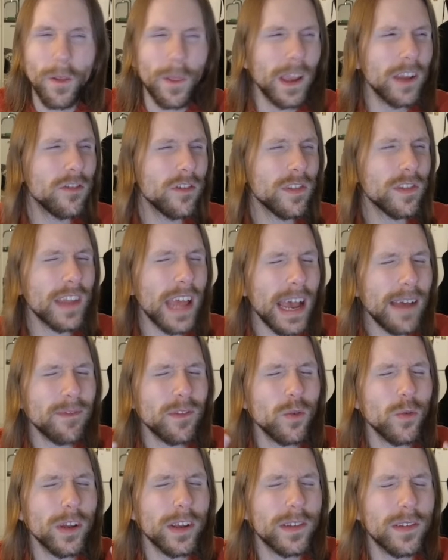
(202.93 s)
They just have
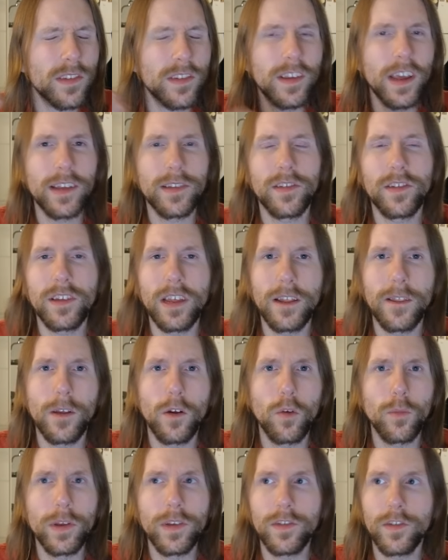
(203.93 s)
to exist, and there
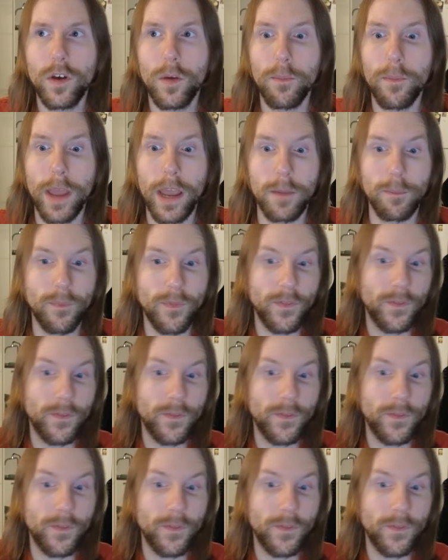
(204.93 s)
will be some man,